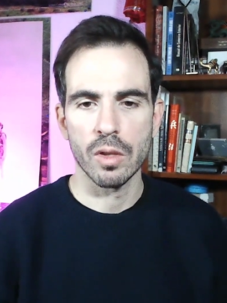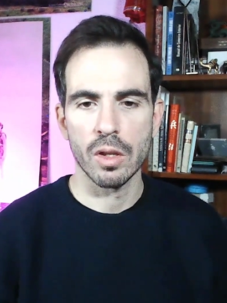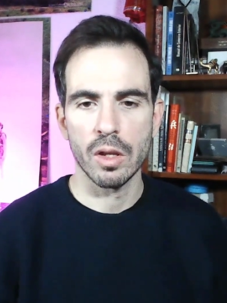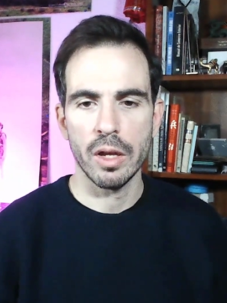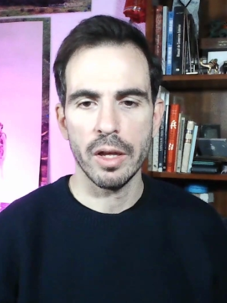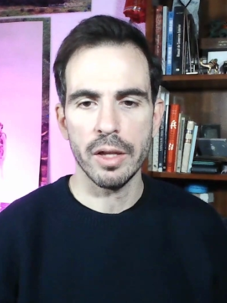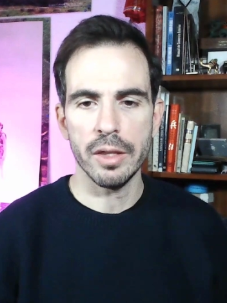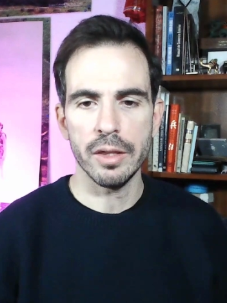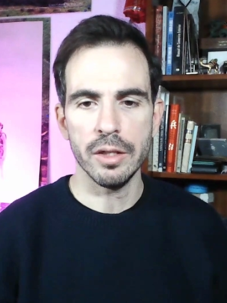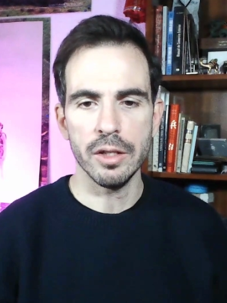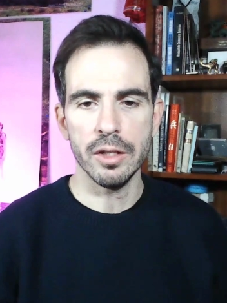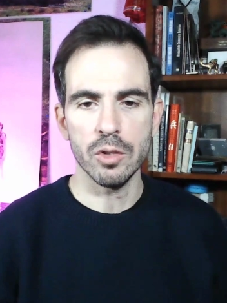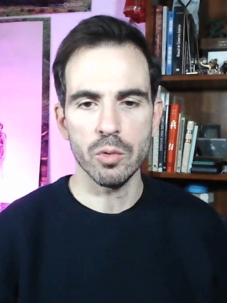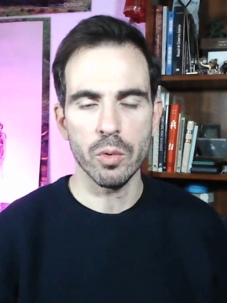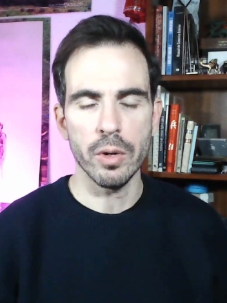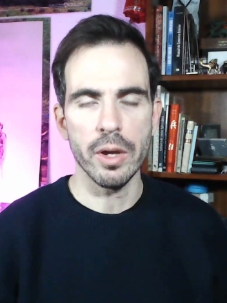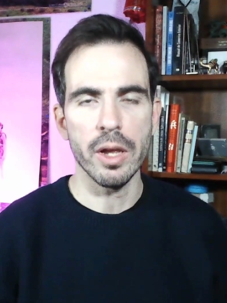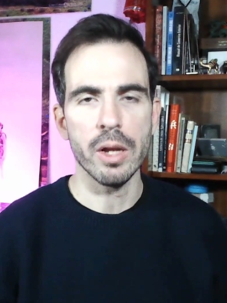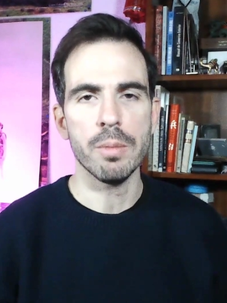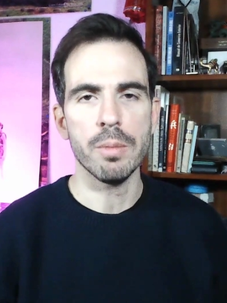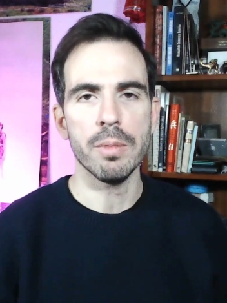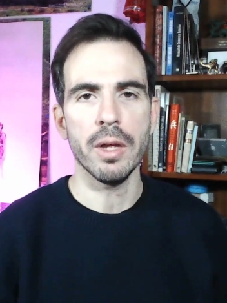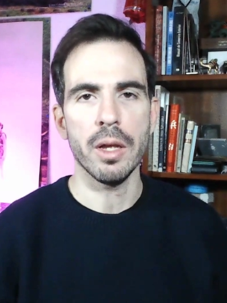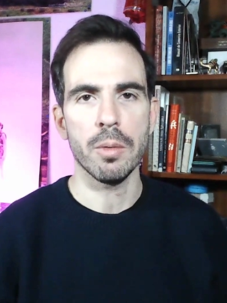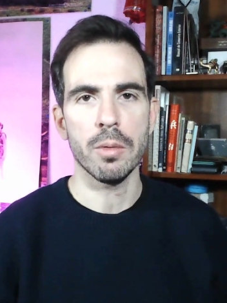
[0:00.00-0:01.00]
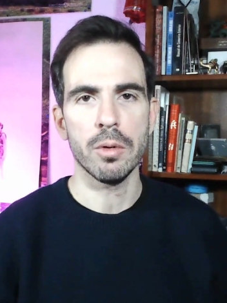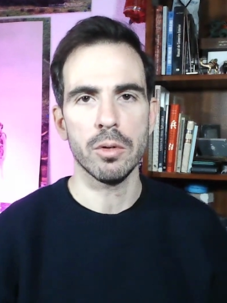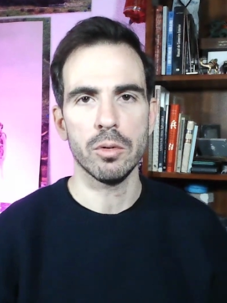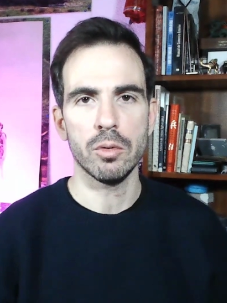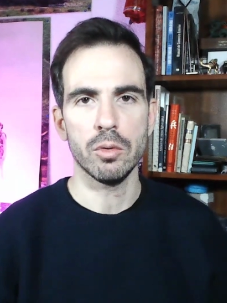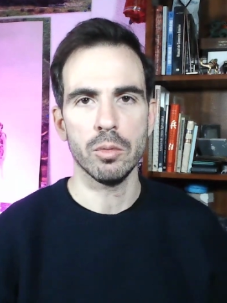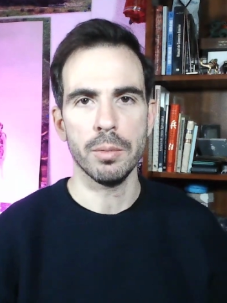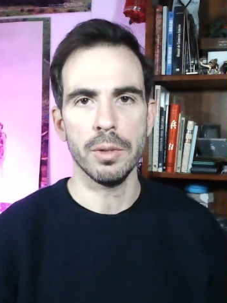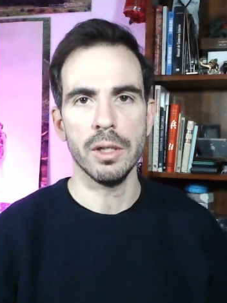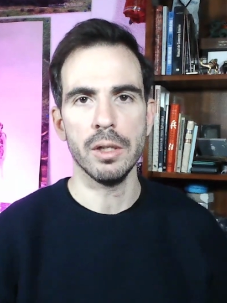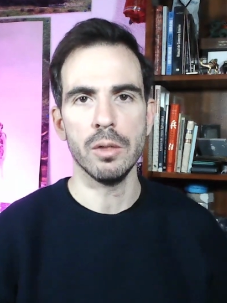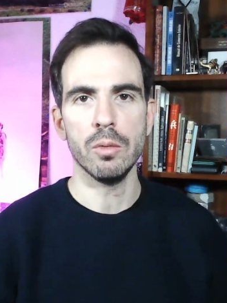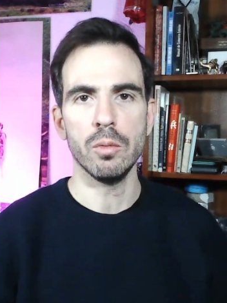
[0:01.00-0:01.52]
And this way I'll be able to
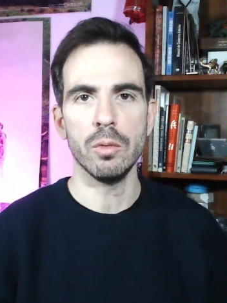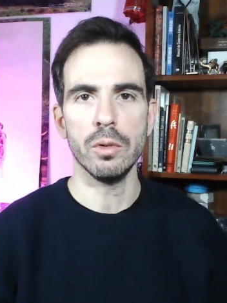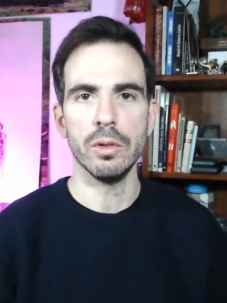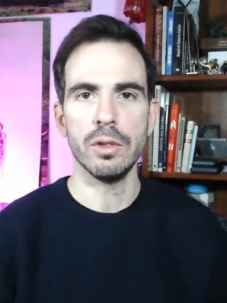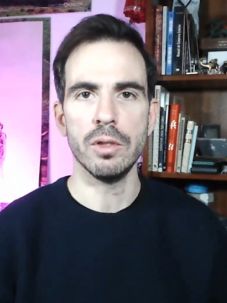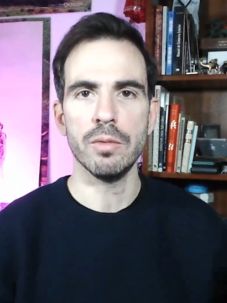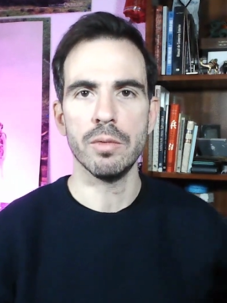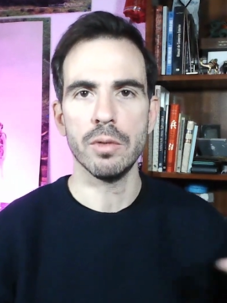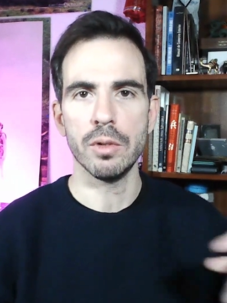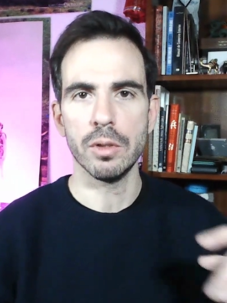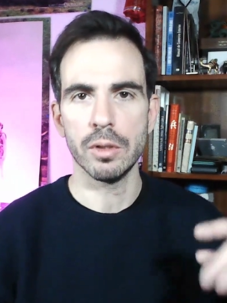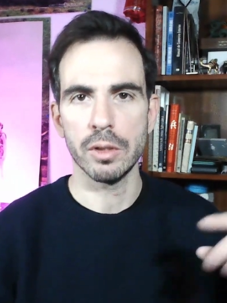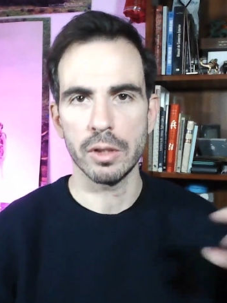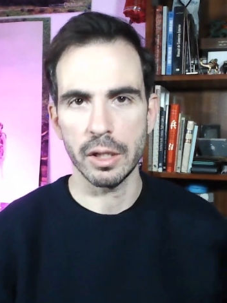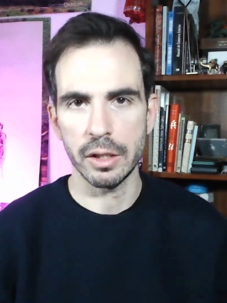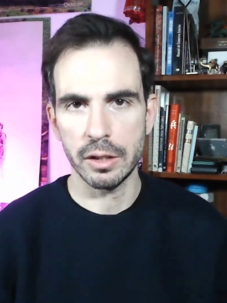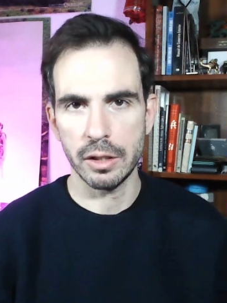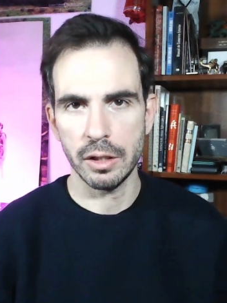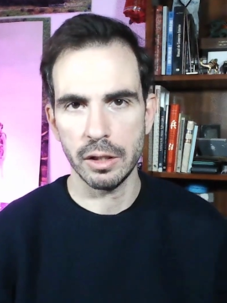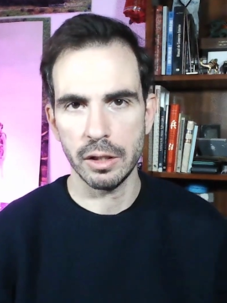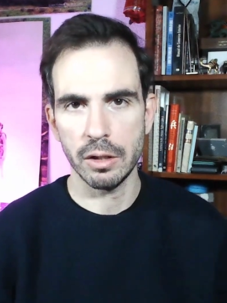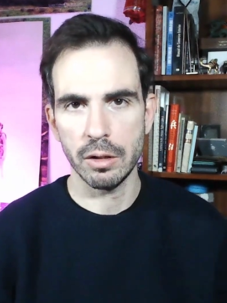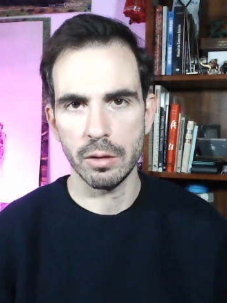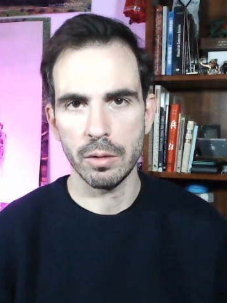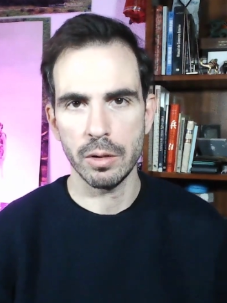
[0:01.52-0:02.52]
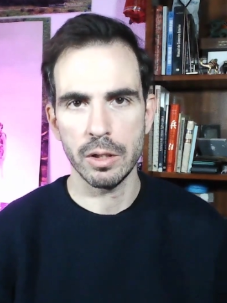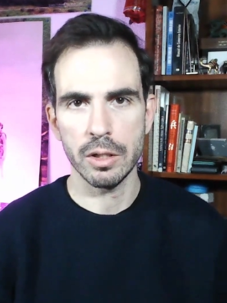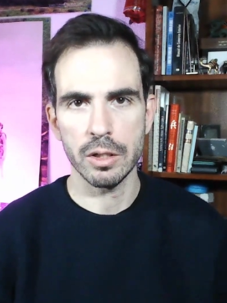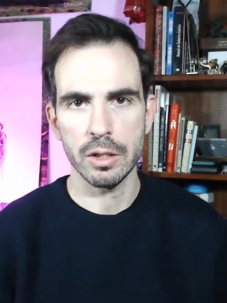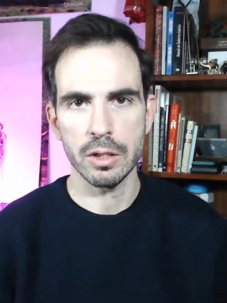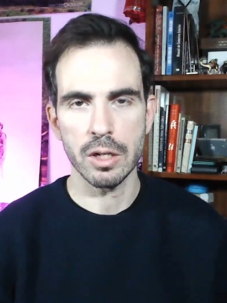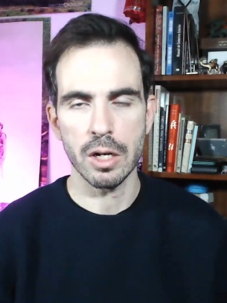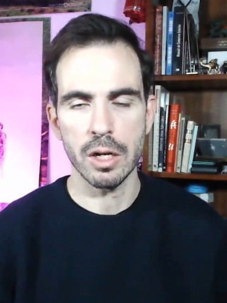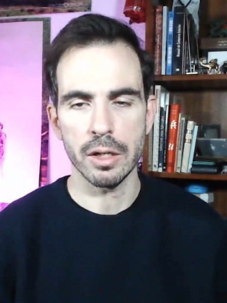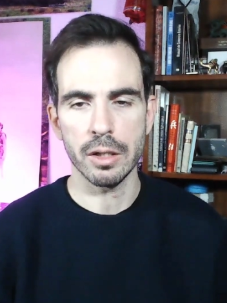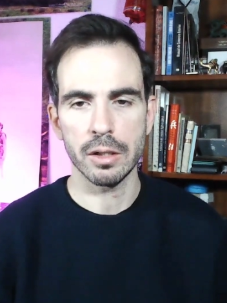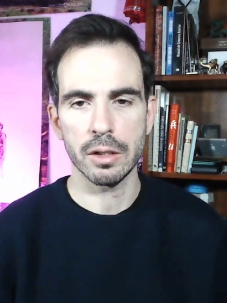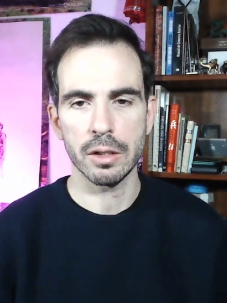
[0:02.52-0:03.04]
build with different categories,
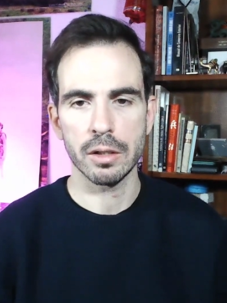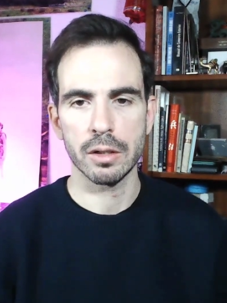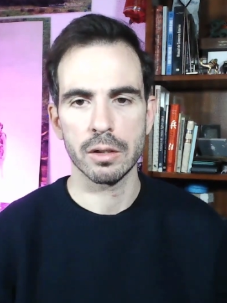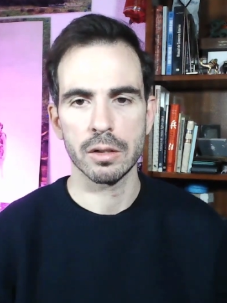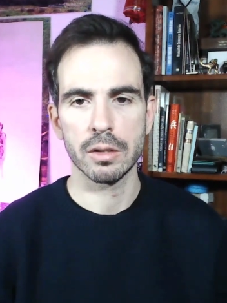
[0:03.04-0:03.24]
like